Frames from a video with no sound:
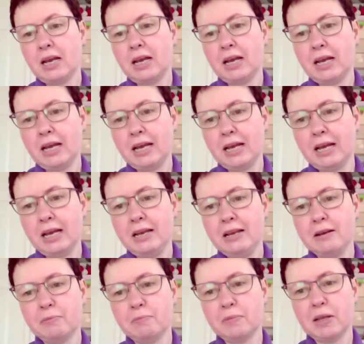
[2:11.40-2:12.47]
A.
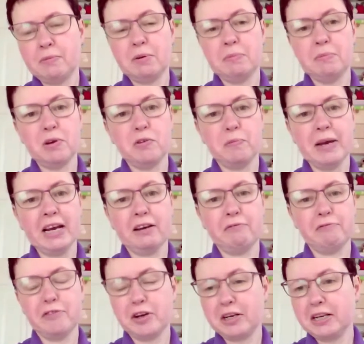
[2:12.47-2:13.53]
Let me move my hand
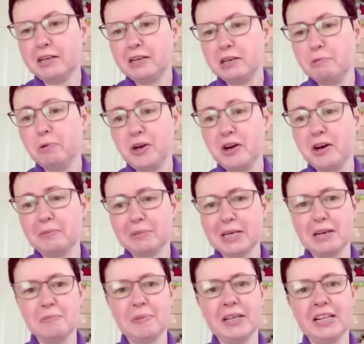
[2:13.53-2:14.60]
for you. You would normally
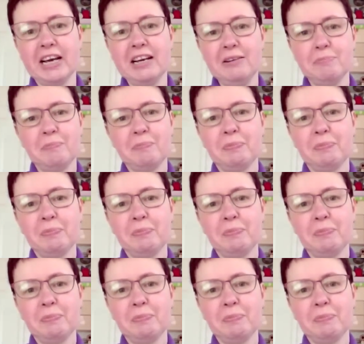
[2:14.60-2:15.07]
keep it there.